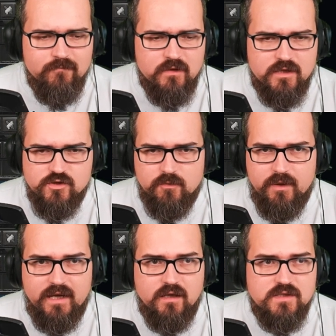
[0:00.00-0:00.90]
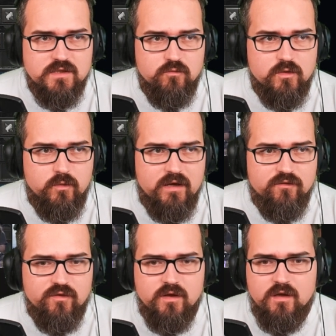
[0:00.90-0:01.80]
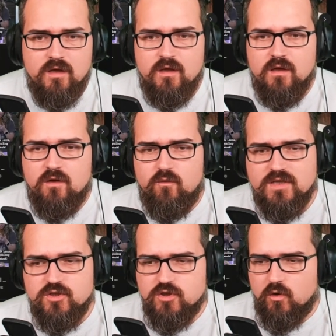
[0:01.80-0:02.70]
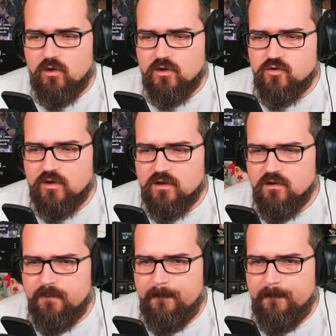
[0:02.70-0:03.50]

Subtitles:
Let us jump back and see what we have rest shown on the trailer.